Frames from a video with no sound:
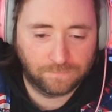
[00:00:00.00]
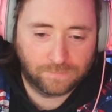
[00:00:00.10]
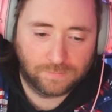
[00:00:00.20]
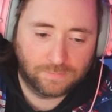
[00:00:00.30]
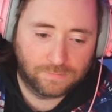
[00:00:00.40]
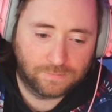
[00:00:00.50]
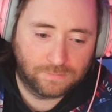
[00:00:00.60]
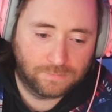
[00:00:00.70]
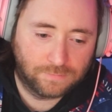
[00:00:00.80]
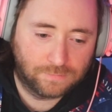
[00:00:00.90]

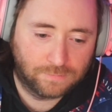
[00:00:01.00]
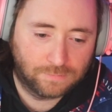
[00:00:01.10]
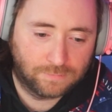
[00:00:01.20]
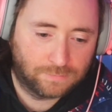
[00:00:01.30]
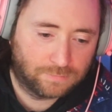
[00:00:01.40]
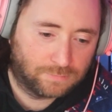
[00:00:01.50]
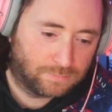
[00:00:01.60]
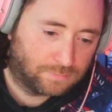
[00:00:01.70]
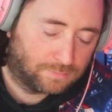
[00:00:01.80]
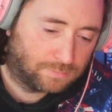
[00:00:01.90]

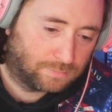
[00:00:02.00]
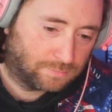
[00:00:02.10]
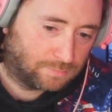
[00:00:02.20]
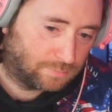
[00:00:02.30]
(not speaking)